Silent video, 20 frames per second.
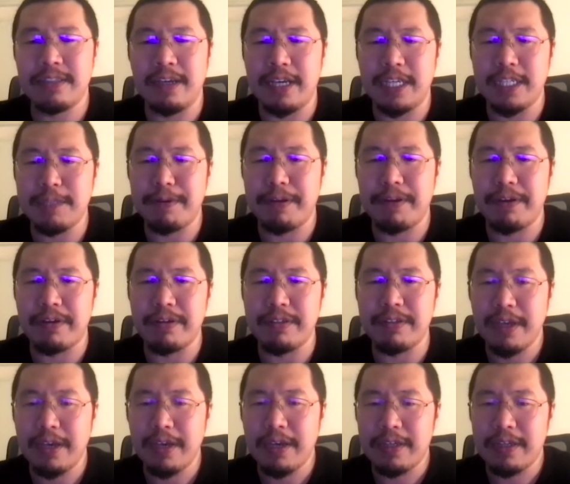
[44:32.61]
is because
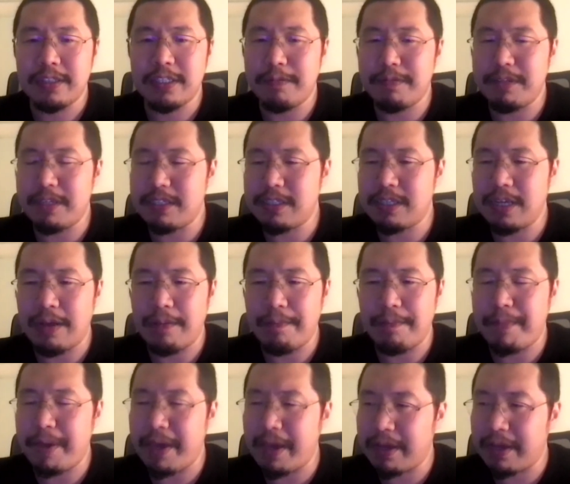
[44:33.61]
some of these
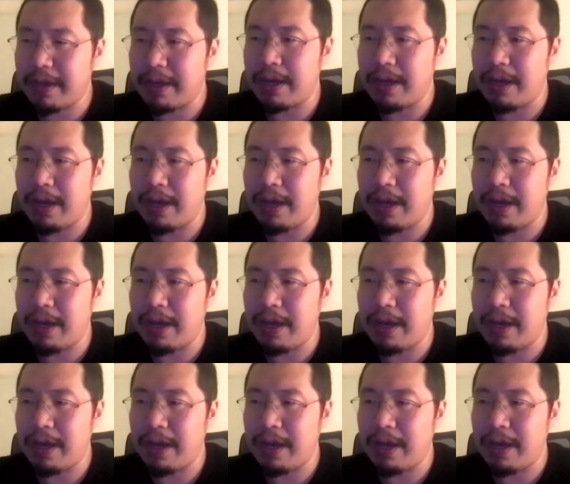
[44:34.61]
big